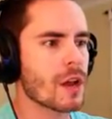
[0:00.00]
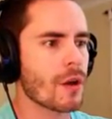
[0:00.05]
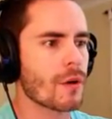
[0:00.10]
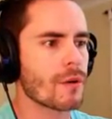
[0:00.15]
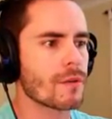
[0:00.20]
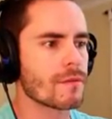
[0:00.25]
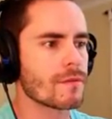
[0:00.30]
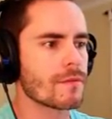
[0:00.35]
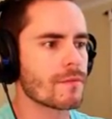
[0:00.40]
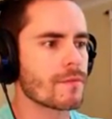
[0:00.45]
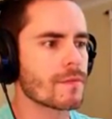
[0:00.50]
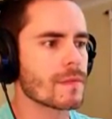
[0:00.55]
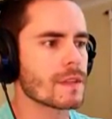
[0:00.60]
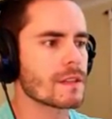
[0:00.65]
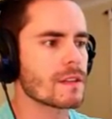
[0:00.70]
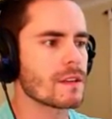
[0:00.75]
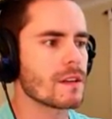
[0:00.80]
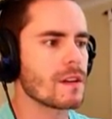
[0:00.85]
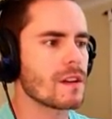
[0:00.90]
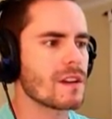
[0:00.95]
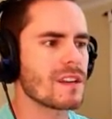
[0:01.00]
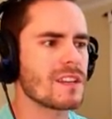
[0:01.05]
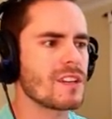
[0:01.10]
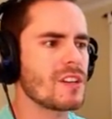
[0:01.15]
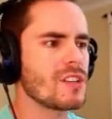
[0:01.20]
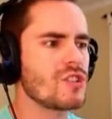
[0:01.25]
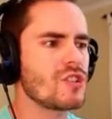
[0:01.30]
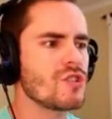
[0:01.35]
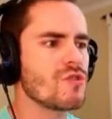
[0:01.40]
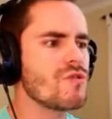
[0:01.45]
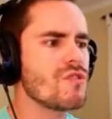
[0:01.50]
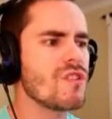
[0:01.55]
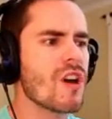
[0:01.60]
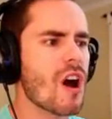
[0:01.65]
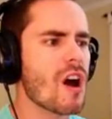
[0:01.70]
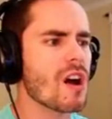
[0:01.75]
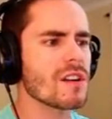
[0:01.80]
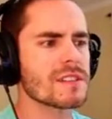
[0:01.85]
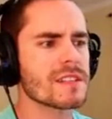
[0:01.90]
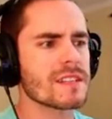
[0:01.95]
to go? Could you
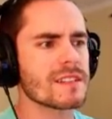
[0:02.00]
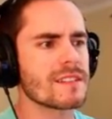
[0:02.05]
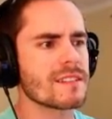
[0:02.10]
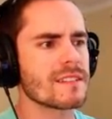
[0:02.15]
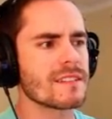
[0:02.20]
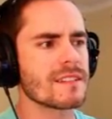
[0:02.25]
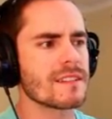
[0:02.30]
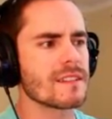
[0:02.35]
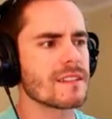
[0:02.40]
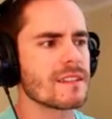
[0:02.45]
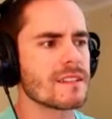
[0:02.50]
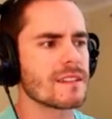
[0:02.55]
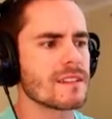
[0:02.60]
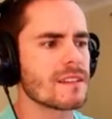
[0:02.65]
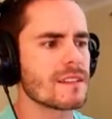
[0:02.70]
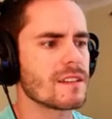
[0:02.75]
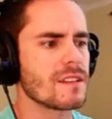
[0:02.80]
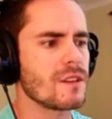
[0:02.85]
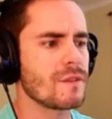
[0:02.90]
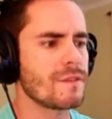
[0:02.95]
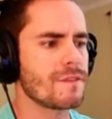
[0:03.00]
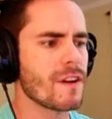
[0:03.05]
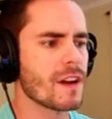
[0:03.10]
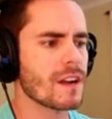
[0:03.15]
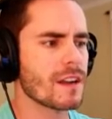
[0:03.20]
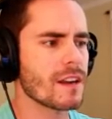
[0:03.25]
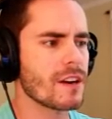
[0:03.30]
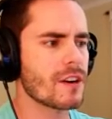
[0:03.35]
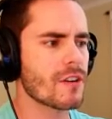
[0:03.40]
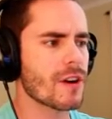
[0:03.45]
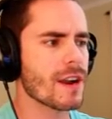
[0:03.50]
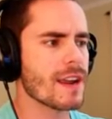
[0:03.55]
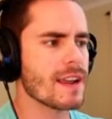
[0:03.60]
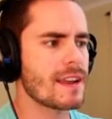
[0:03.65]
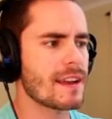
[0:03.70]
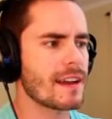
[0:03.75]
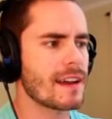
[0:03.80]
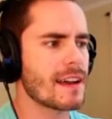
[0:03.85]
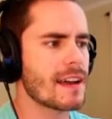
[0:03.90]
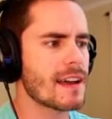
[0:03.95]
not? You fucking
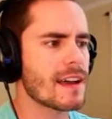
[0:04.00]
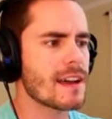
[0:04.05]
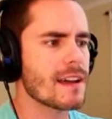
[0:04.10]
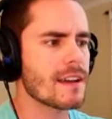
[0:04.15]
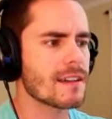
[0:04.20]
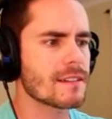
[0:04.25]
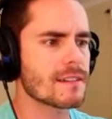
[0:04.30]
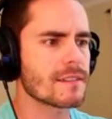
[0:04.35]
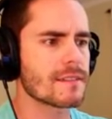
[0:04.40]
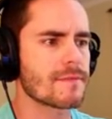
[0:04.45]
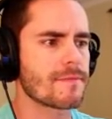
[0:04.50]
green car.